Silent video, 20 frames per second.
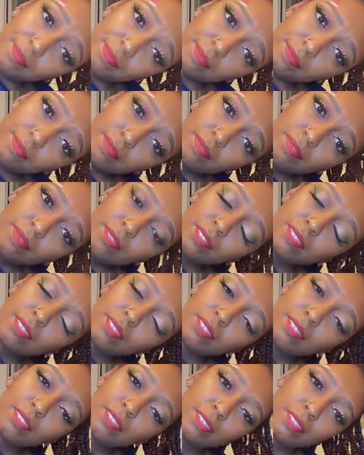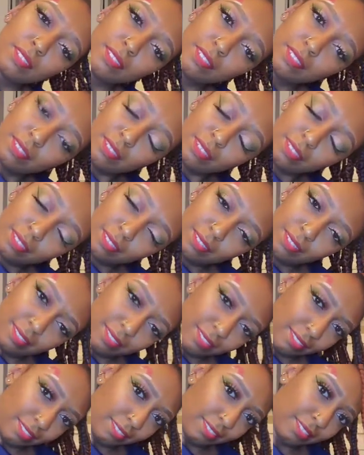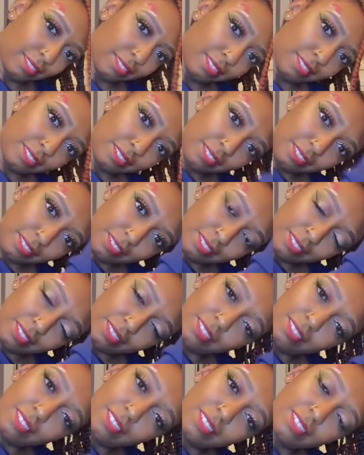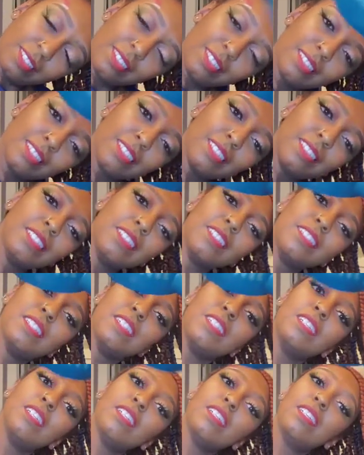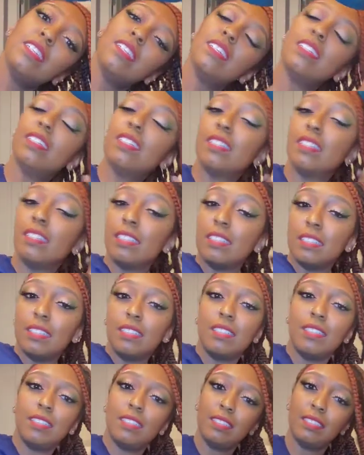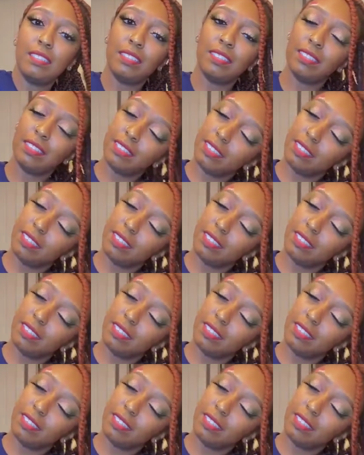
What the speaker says: the gate part by myself. The Uber drive off. I can't call him. I can't call another Uber.